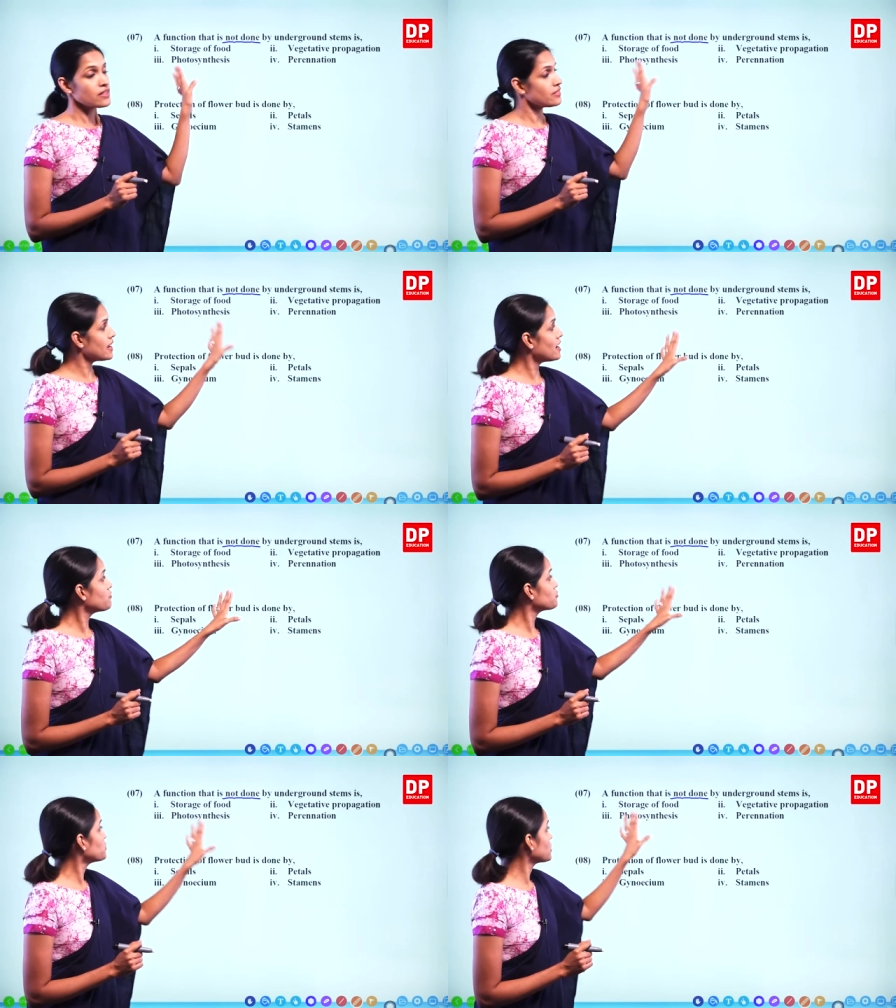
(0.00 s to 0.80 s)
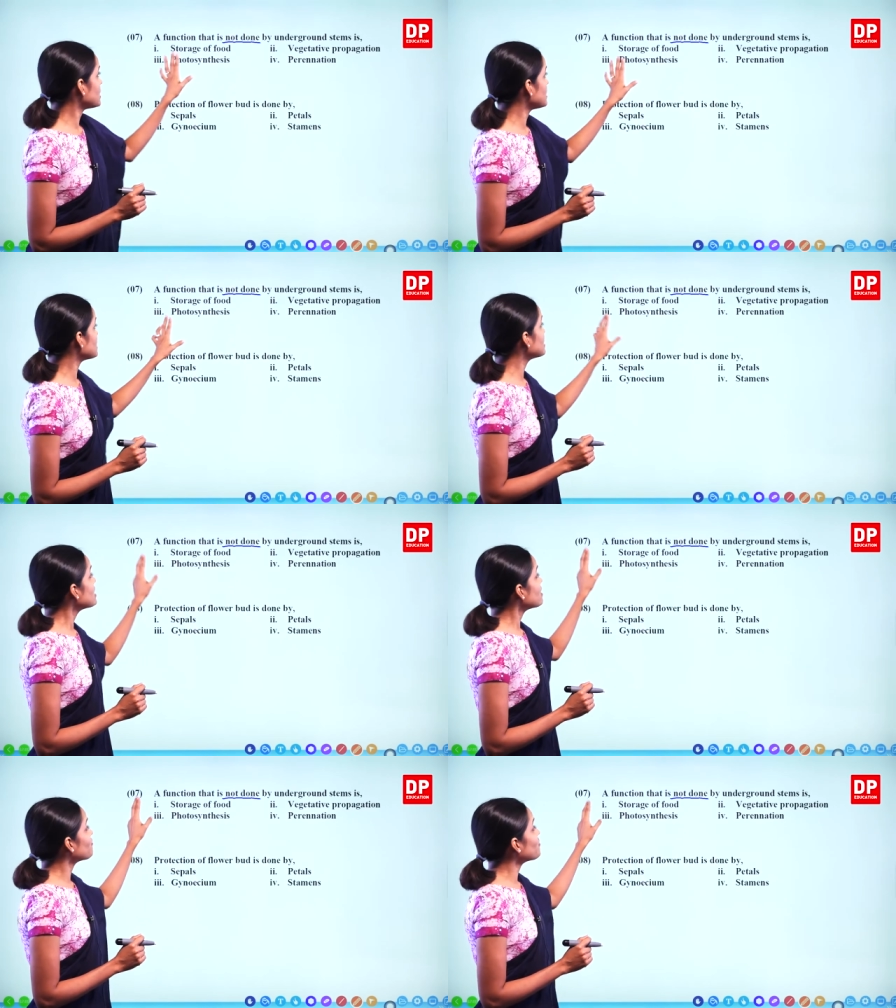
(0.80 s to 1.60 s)
Therefore, here
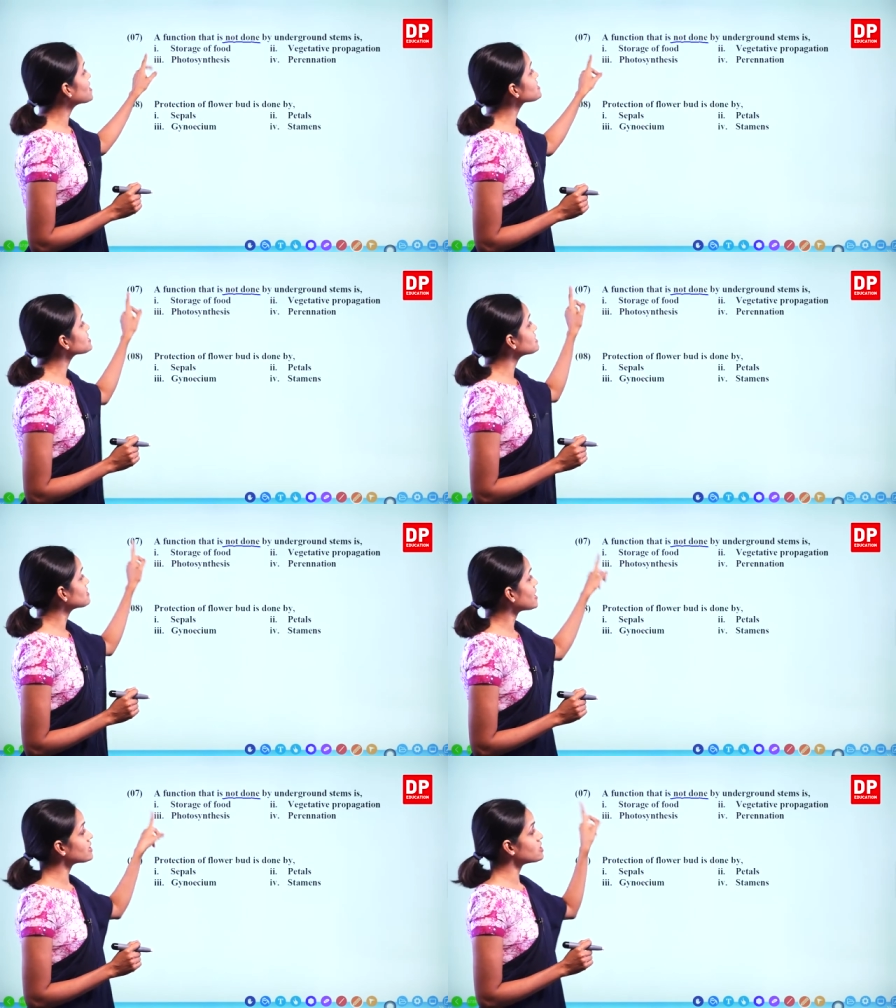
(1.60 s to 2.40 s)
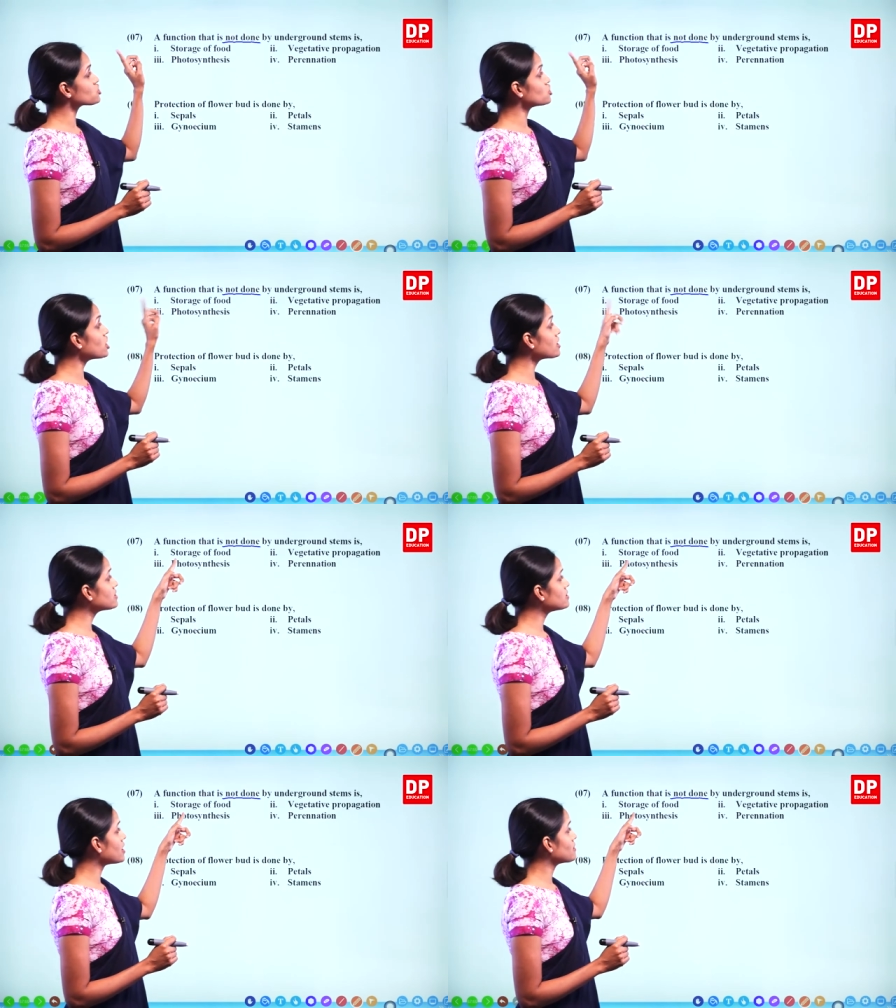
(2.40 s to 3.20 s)
a function that is not
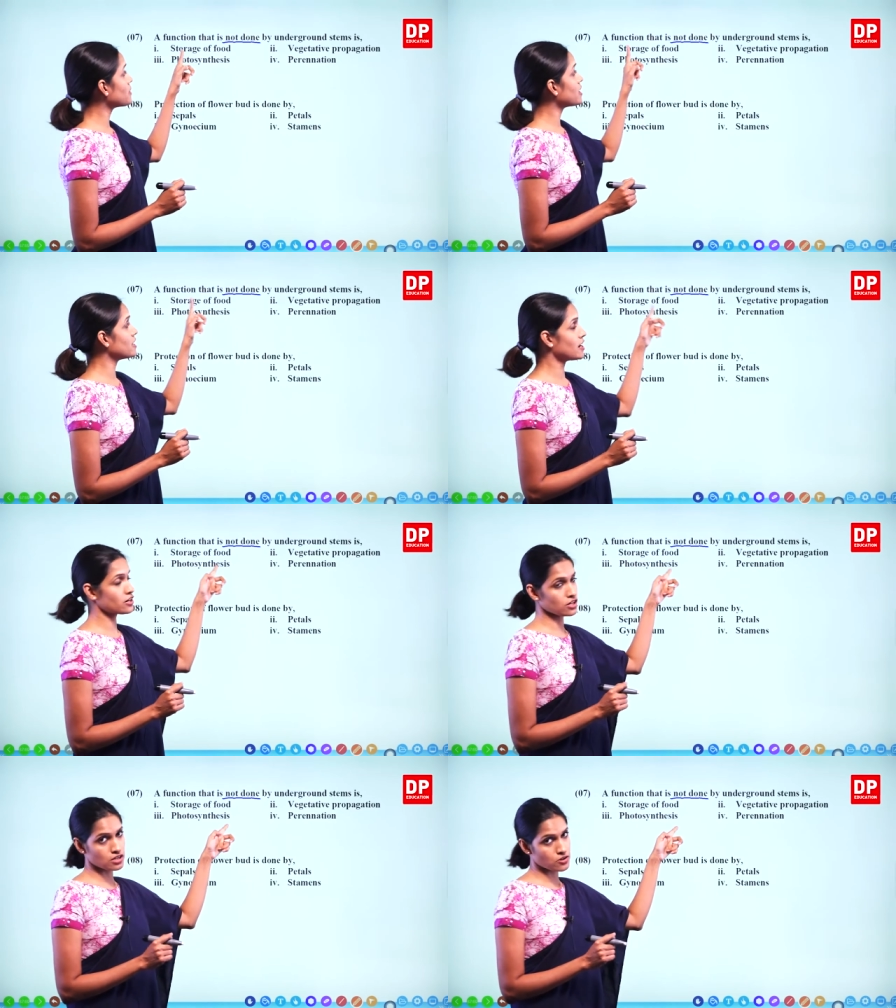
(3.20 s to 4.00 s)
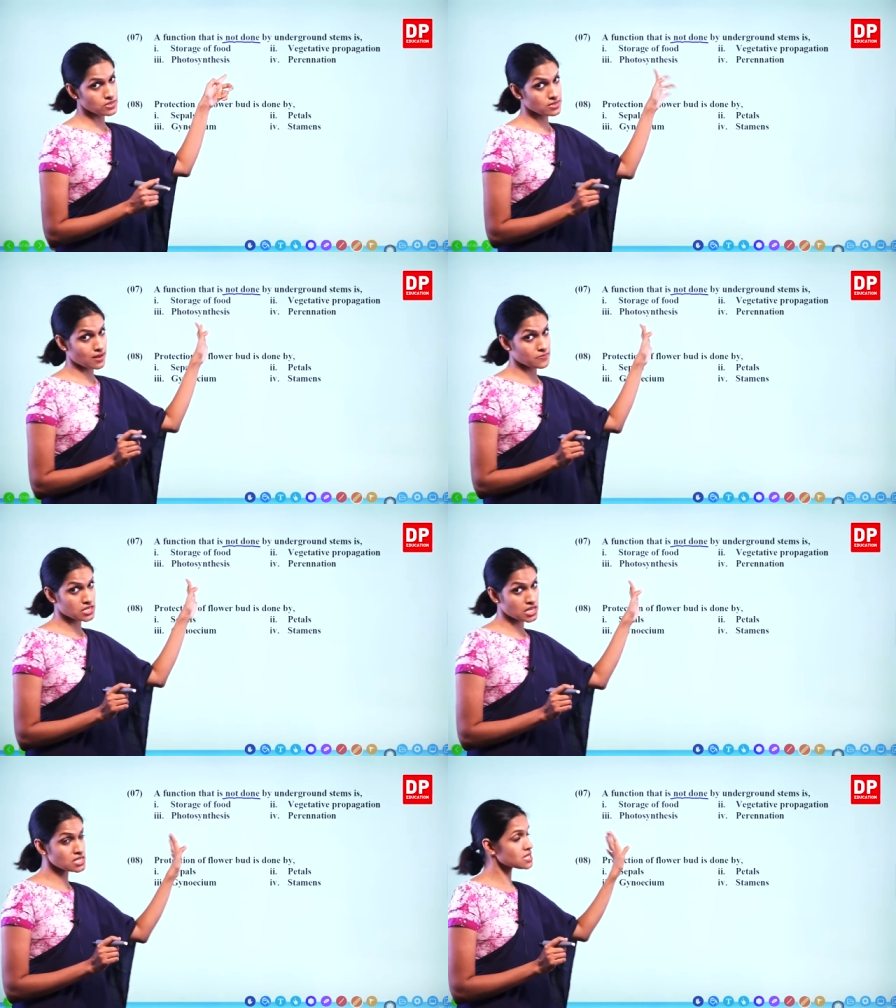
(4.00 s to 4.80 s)
done by underground stems
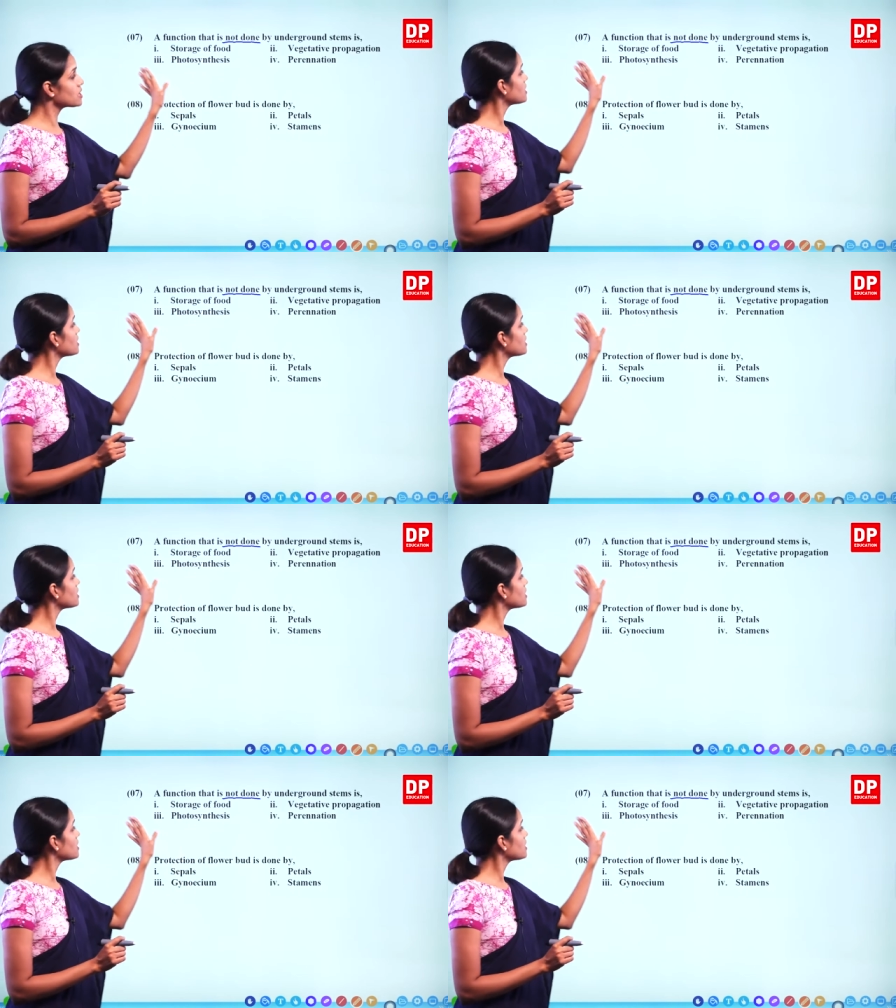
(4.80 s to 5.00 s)
is